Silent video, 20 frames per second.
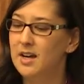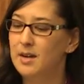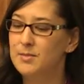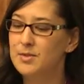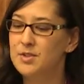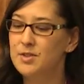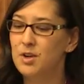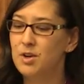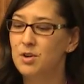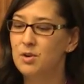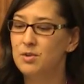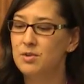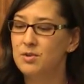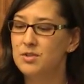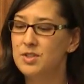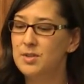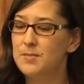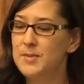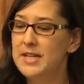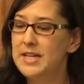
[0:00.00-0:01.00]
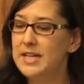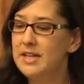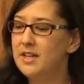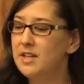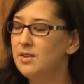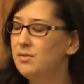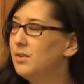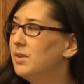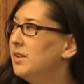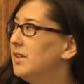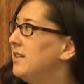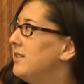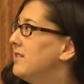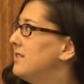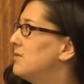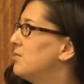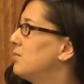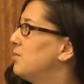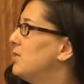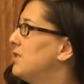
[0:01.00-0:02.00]
So to begin, really
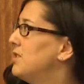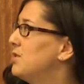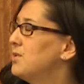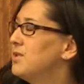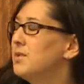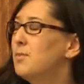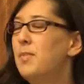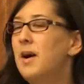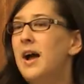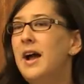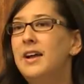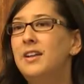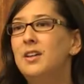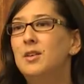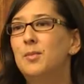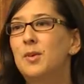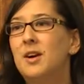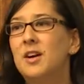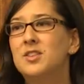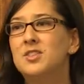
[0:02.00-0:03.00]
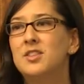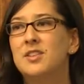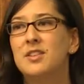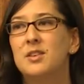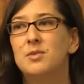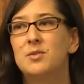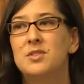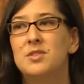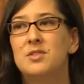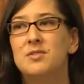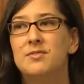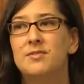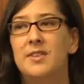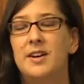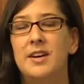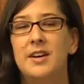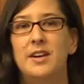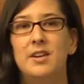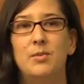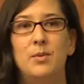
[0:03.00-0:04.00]
this was a pilot project that was
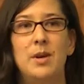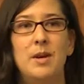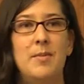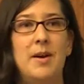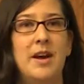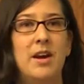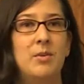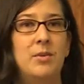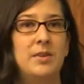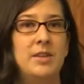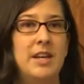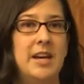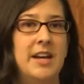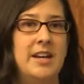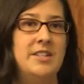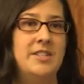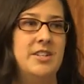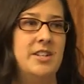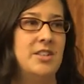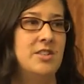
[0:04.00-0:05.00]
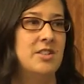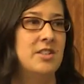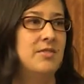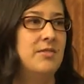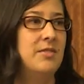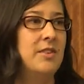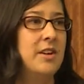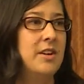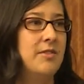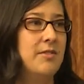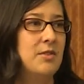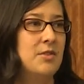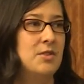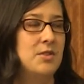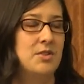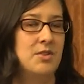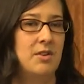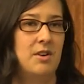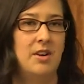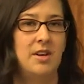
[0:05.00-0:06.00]
defined way back when the ITHS very
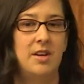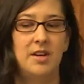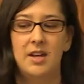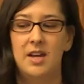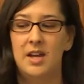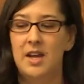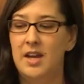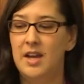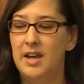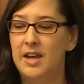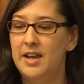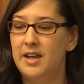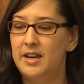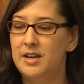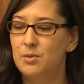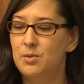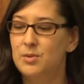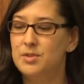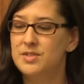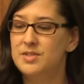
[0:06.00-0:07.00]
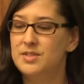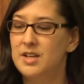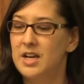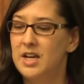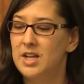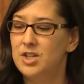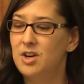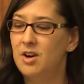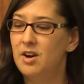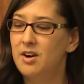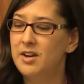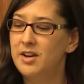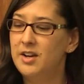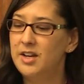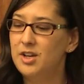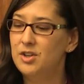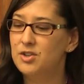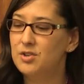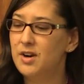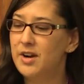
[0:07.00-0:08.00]
first started, and it was
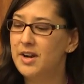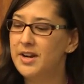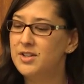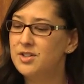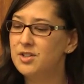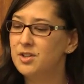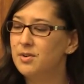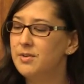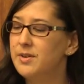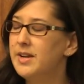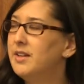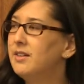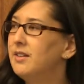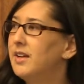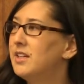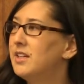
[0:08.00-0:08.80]
targeting trying to create